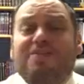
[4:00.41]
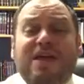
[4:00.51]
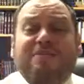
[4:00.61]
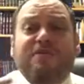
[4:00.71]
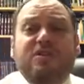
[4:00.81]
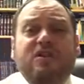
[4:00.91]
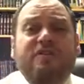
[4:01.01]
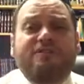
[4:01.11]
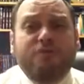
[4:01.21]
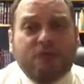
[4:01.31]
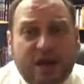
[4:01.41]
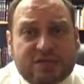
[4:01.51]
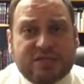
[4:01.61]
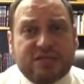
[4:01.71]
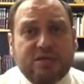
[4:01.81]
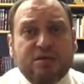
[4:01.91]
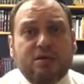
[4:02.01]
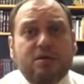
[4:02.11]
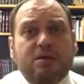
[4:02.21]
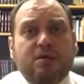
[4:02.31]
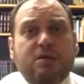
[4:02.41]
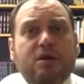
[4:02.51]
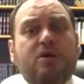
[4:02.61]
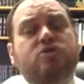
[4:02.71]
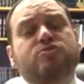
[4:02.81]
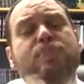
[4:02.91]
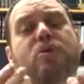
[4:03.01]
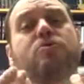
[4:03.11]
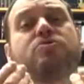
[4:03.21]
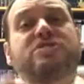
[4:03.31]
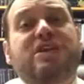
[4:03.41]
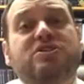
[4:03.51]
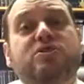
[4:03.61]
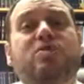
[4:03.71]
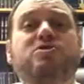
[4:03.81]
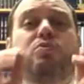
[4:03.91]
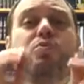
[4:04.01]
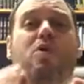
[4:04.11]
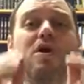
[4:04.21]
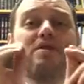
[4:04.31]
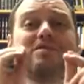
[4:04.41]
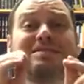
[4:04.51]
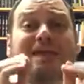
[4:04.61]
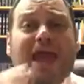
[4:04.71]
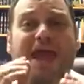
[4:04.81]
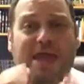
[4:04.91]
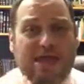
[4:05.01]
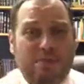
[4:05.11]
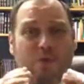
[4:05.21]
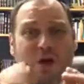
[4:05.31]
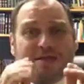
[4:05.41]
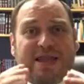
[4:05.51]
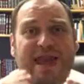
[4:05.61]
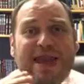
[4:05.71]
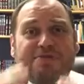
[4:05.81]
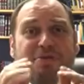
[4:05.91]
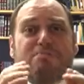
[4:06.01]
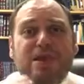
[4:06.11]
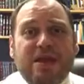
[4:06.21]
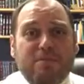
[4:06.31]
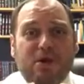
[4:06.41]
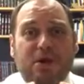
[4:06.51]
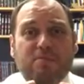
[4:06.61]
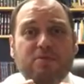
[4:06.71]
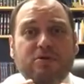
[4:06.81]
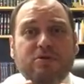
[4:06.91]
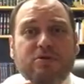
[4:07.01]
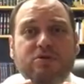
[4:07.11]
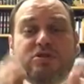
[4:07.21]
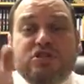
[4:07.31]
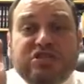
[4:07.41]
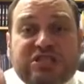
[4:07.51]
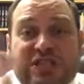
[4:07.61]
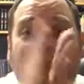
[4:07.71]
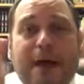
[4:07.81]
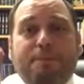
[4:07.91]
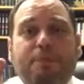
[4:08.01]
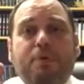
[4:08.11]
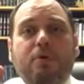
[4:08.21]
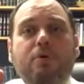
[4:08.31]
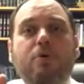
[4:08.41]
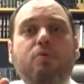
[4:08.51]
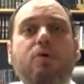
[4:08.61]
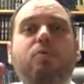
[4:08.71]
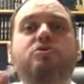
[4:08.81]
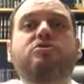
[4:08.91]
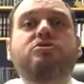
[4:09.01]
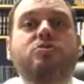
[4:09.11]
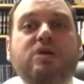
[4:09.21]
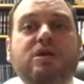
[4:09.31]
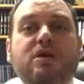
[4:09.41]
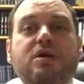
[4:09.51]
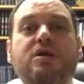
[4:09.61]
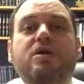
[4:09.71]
and they feel love for us. HaKadosh Baruch Hu says to us, one day at the minimum, just stop what we're doing